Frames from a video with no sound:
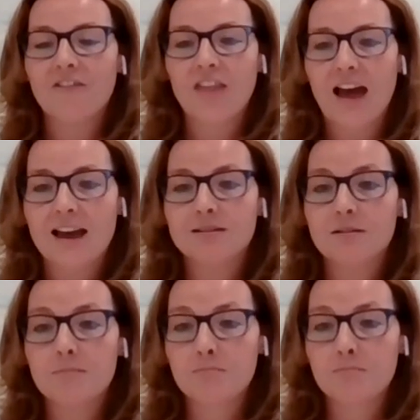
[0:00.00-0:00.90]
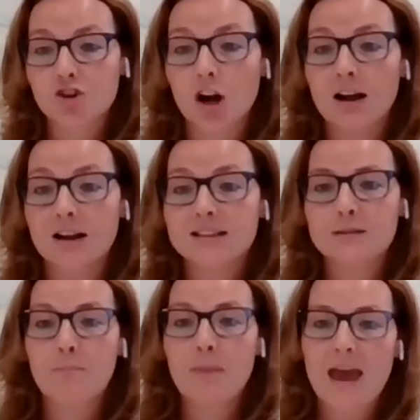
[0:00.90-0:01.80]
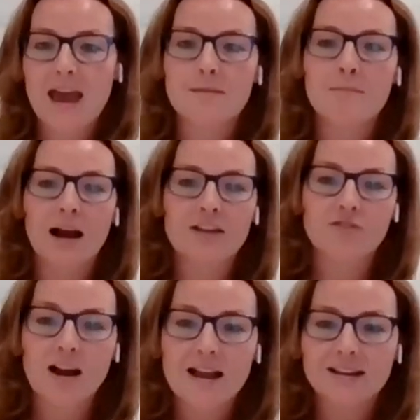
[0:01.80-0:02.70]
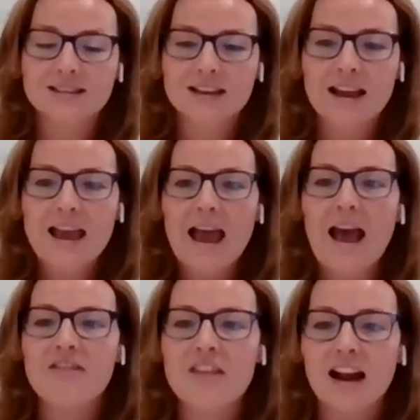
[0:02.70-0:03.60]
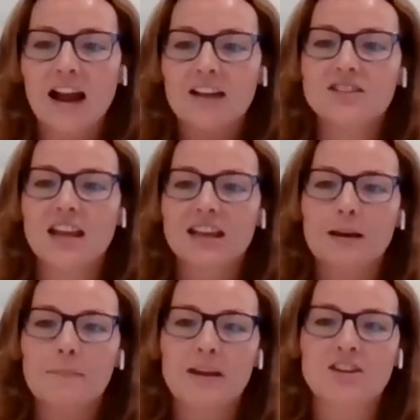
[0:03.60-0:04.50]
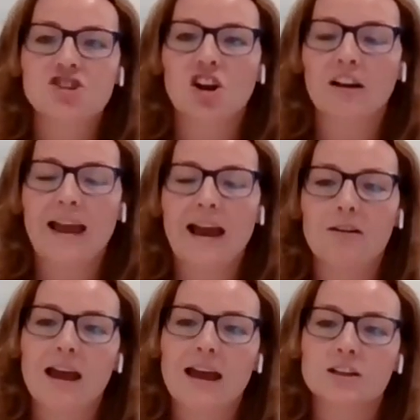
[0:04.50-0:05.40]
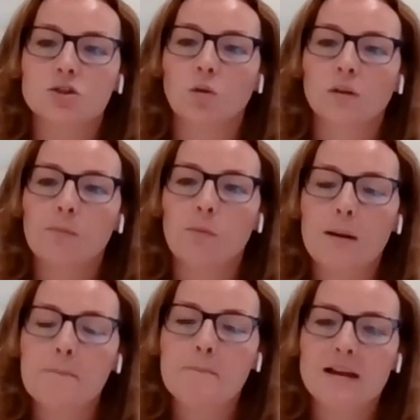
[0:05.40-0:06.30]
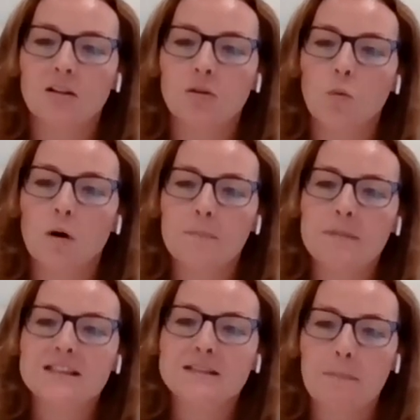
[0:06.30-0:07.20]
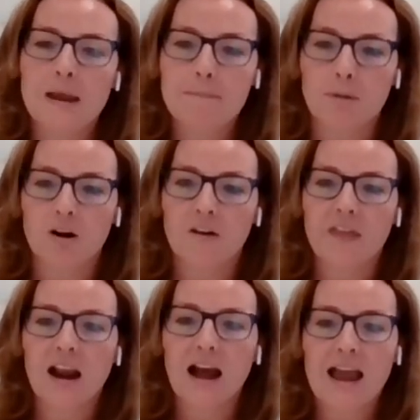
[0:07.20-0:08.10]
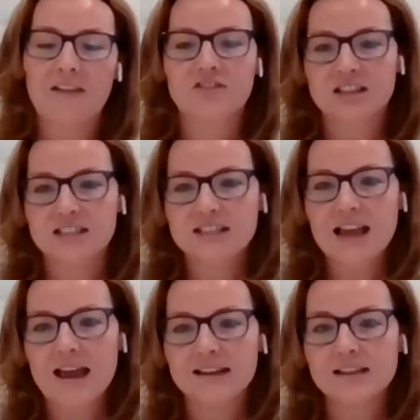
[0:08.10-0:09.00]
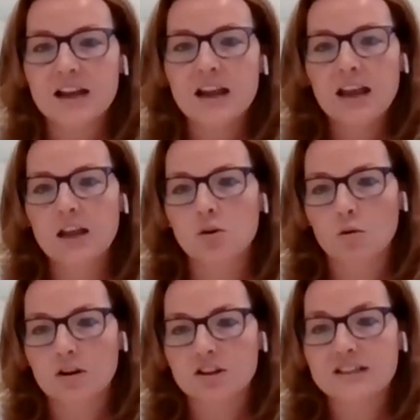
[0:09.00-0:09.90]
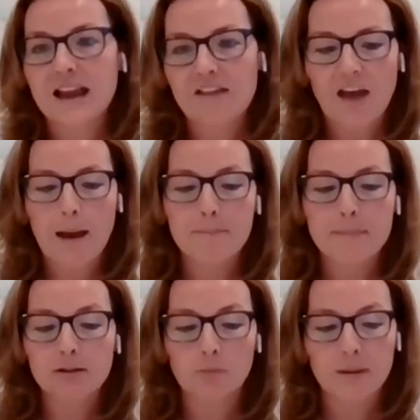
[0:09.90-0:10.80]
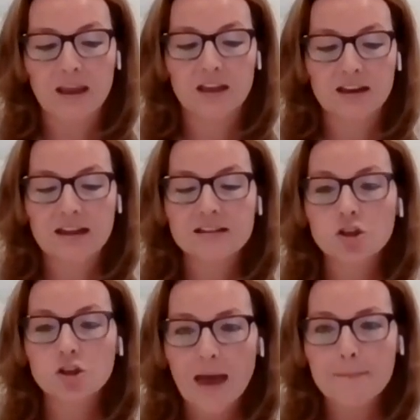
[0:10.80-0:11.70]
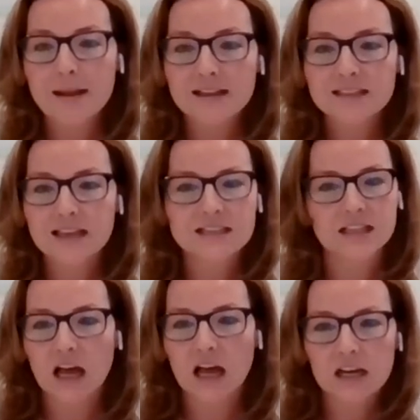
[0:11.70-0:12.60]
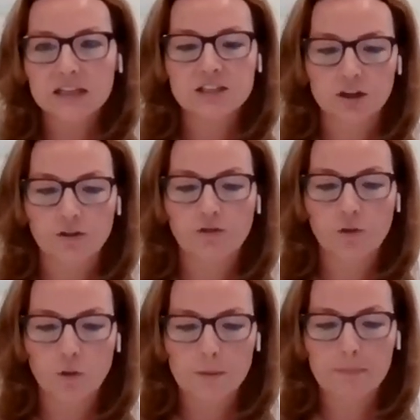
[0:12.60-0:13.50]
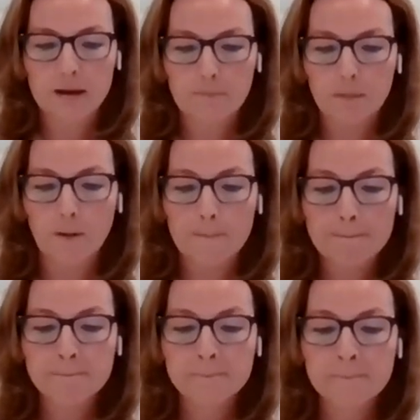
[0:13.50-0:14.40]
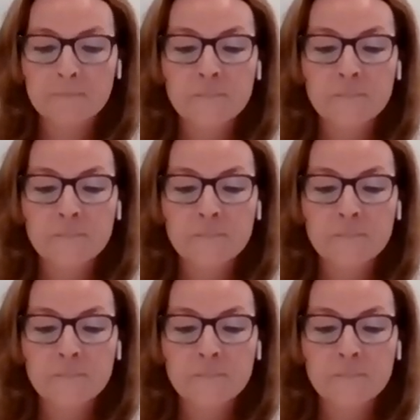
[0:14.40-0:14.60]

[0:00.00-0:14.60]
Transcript: to have that trust pay my rent, and then I've taken a big chunk out, and it's only one bill, one piece of paper that I have to send in order to get that bill paid. And so that makes things a lot easier for people.